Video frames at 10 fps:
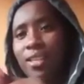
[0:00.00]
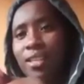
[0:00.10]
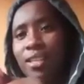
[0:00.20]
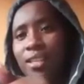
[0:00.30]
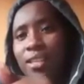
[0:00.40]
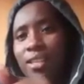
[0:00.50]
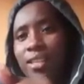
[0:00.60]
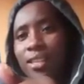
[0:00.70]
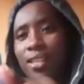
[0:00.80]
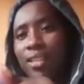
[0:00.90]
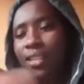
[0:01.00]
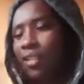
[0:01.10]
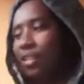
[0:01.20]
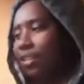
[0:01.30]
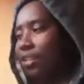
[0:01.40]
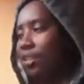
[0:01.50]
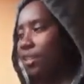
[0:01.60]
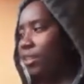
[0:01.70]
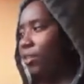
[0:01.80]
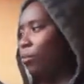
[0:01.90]
The smell. Oh, smelly.
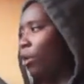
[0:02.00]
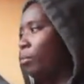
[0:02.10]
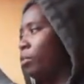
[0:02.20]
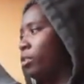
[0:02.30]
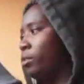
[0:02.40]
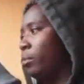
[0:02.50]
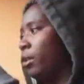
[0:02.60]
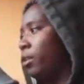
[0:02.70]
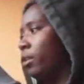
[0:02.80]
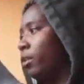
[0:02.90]
Wait. One more smell.